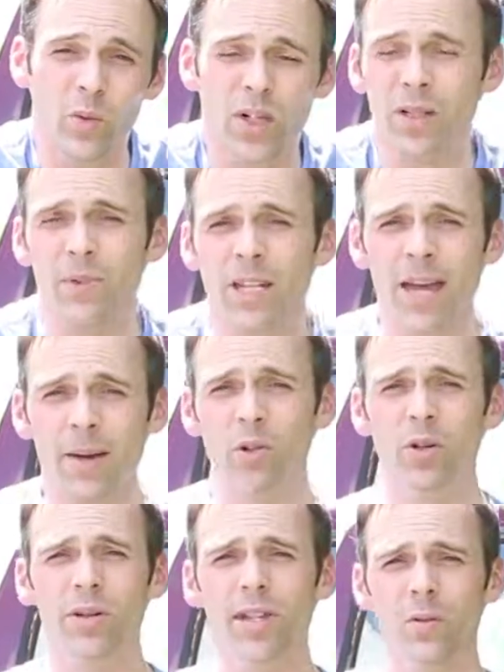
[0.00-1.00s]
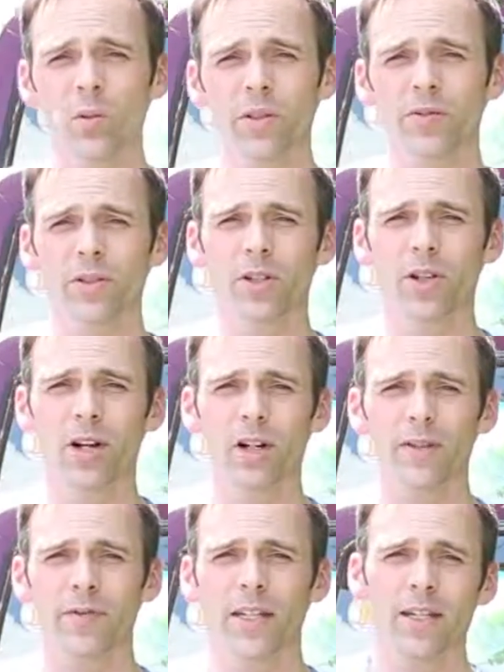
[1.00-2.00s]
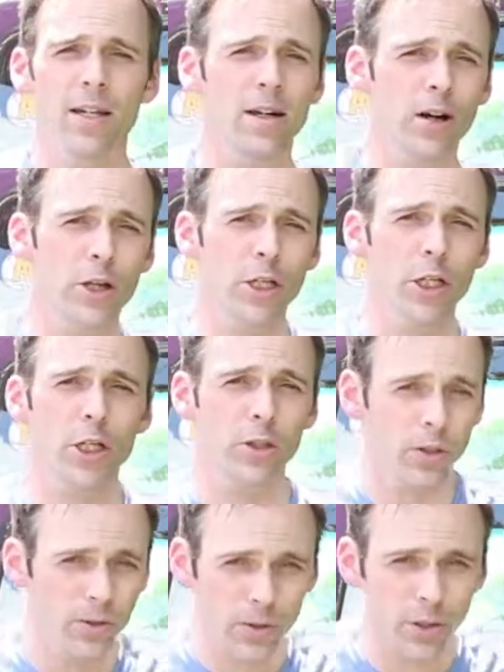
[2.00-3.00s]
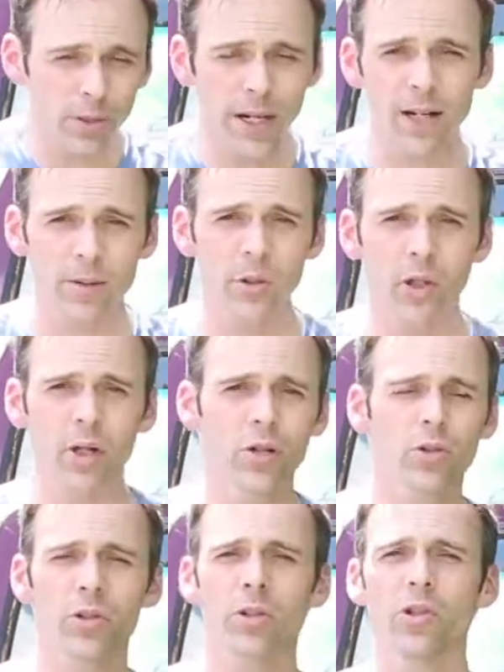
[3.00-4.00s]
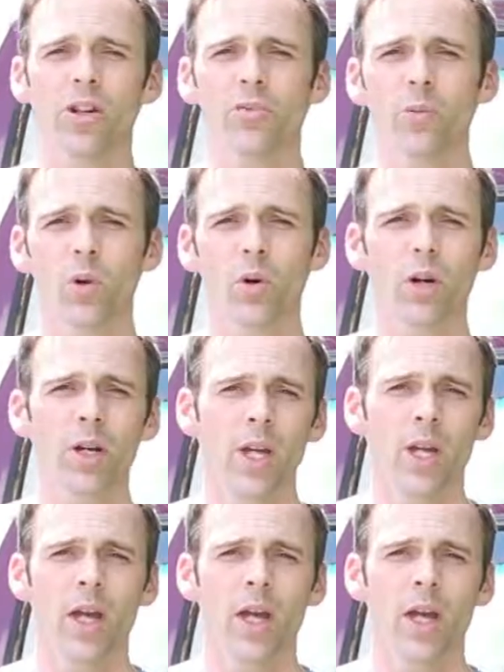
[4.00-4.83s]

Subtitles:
welcome to Capture 1,000 Words Photography on YouTube. I'm your host, Jeff Moore.